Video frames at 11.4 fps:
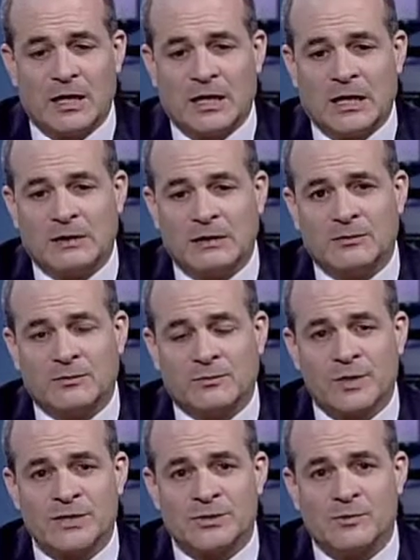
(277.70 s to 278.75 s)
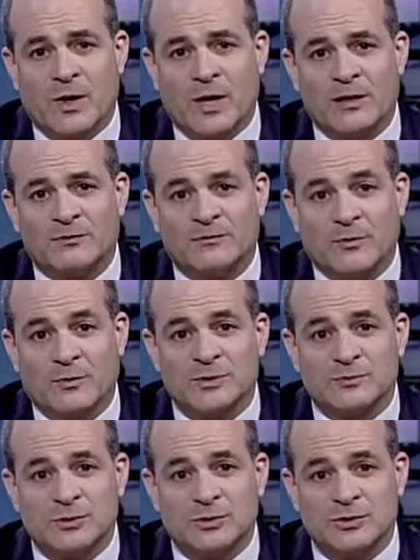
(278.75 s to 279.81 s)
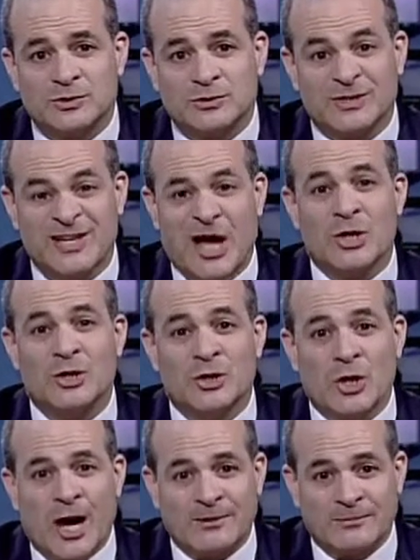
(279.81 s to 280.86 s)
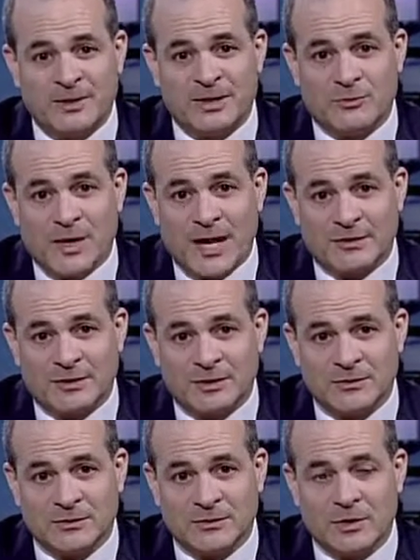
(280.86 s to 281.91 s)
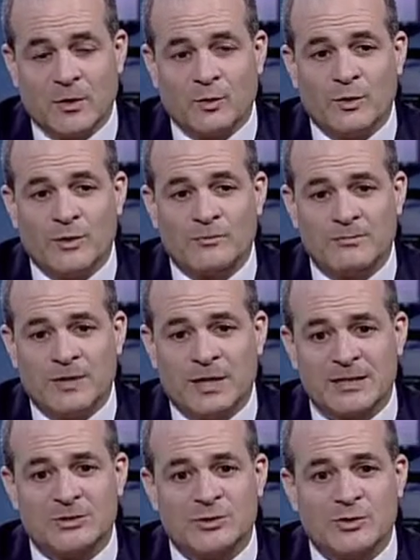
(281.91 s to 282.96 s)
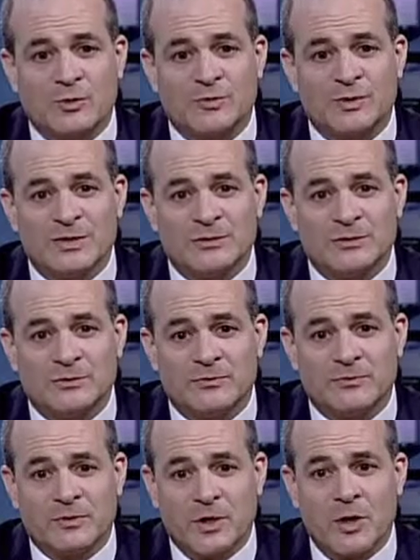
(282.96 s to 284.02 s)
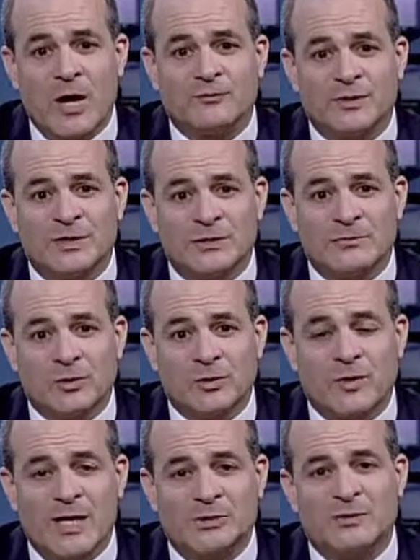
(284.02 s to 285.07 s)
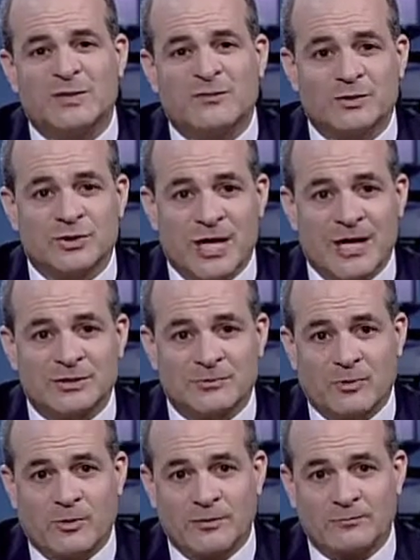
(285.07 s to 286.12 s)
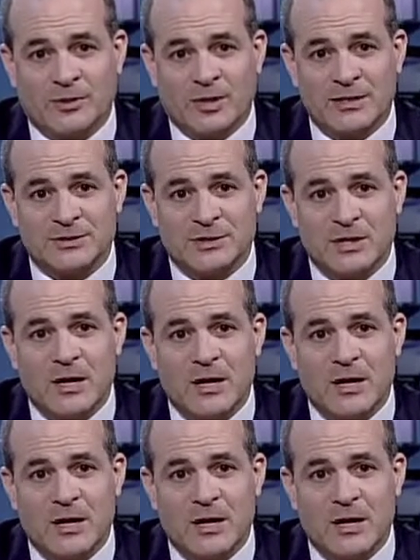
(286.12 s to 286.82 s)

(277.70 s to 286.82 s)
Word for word: Uh, the reason why a divorce would usually not be granted would be because there's no reason, there are not reasonable arrangements for child support in place.